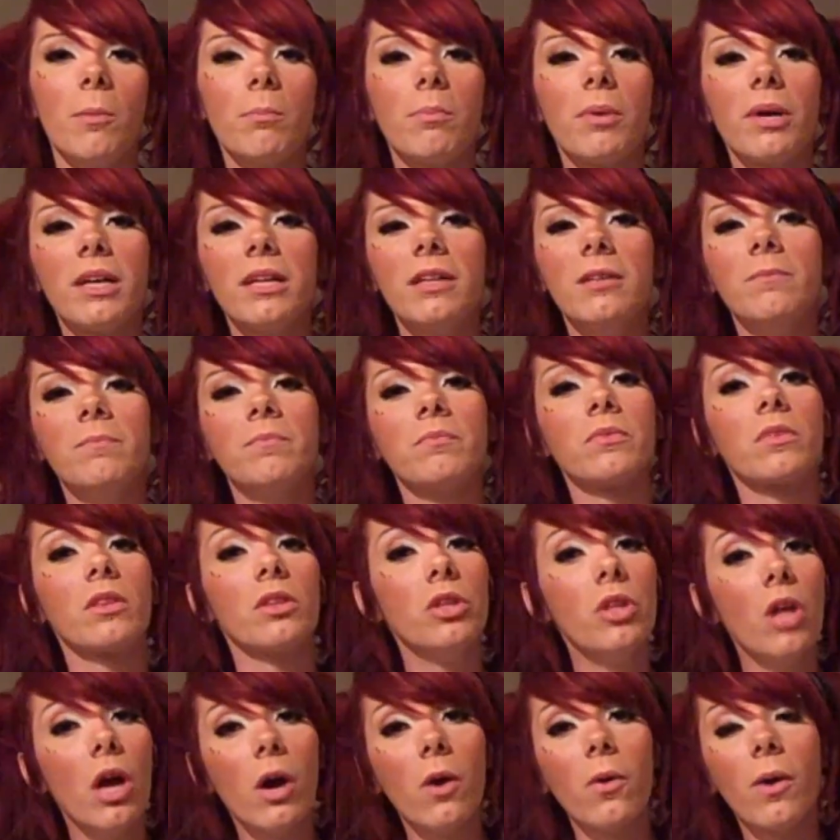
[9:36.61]
But
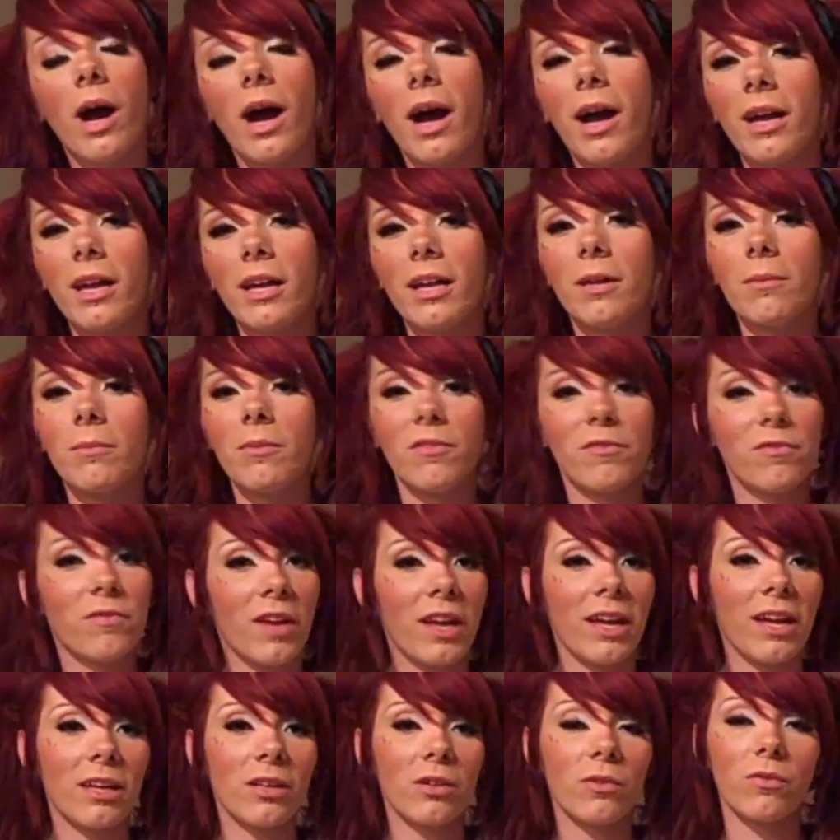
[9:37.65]
no, I am a
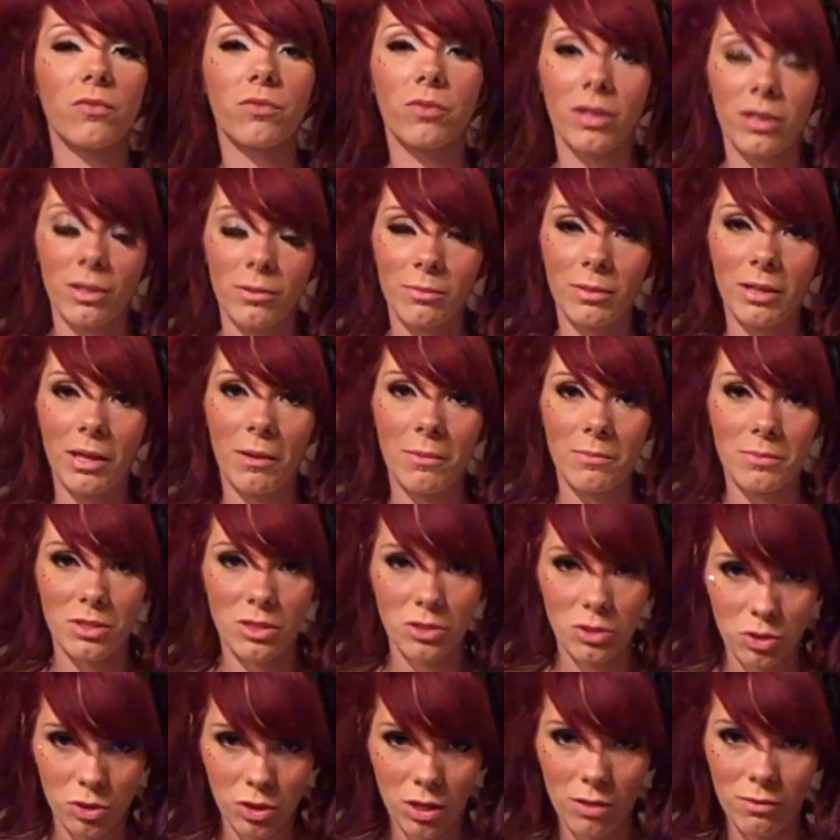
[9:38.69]
fan of rhythm games
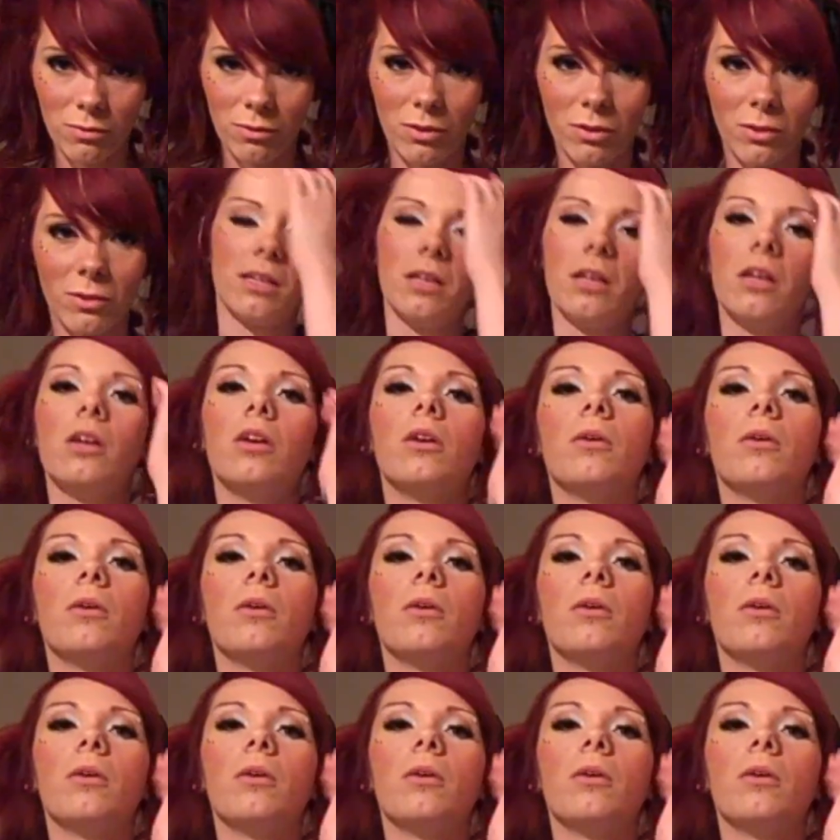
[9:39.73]
in general.